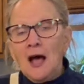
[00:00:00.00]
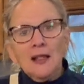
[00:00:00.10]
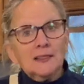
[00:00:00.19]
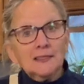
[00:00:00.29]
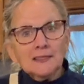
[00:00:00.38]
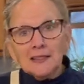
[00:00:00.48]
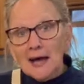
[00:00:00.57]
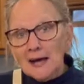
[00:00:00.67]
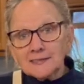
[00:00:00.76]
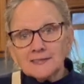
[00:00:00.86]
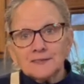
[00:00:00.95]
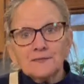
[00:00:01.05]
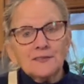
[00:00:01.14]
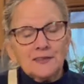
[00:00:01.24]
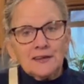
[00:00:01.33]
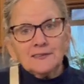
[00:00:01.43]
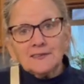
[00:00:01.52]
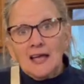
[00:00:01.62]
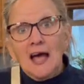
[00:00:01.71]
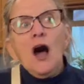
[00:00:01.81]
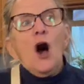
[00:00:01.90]
Lots of things
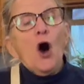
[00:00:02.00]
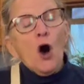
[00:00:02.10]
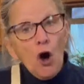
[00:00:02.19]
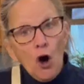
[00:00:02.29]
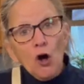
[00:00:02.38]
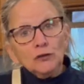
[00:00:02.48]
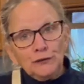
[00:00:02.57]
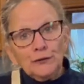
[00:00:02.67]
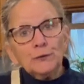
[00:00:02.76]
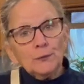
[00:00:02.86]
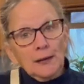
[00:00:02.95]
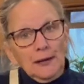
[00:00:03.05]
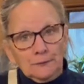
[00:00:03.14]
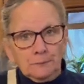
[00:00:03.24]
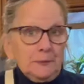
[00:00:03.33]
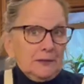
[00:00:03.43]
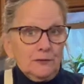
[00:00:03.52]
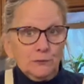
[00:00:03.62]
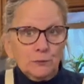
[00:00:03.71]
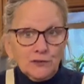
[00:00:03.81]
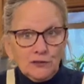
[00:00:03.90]
all year round because
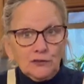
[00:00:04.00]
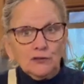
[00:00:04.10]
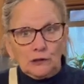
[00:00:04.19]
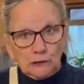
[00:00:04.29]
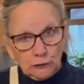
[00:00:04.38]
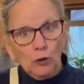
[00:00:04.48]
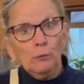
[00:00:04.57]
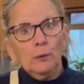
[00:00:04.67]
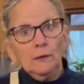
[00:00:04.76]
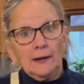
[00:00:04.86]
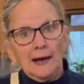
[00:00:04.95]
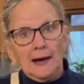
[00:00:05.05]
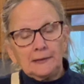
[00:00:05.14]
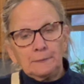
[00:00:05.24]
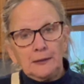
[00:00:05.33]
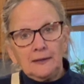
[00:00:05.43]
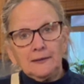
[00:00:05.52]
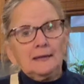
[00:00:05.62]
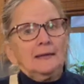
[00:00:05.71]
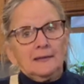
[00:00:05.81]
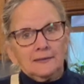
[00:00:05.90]
we're such a global economy
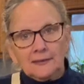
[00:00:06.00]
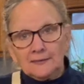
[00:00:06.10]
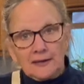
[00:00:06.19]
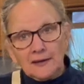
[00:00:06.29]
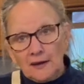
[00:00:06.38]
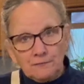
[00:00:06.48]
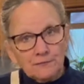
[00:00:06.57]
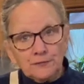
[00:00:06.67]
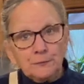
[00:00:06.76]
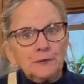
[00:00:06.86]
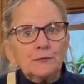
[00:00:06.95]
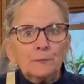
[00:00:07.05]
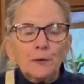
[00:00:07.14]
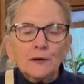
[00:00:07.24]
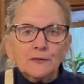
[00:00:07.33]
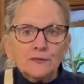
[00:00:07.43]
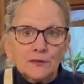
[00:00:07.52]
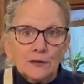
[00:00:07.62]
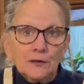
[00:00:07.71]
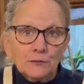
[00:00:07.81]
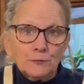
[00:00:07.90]
that they come from different parts of the
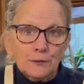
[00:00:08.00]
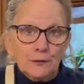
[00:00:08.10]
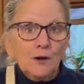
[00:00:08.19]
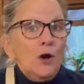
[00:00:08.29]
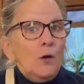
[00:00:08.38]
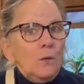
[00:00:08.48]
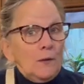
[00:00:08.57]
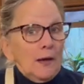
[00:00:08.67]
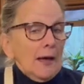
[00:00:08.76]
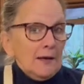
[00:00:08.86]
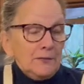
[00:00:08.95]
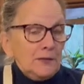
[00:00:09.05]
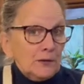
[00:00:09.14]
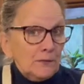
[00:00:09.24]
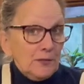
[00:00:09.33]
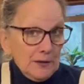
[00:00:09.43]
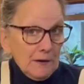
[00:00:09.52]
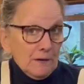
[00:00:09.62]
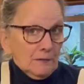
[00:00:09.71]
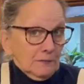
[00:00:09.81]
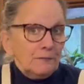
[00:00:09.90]
country and they're
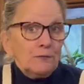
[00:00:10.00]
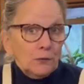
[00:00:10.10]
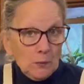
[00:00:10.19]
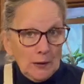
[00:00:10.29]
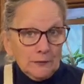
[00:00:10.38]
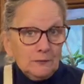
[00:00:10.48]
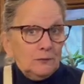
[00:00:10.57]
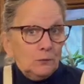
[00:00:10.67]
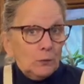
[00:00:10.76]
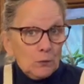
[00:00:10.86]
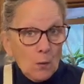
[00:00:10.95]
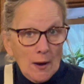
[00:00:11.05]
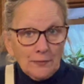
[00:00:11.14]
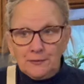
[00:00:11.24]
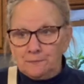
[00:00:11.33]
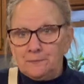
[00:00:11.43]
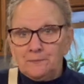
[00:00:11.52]
there for when we want them.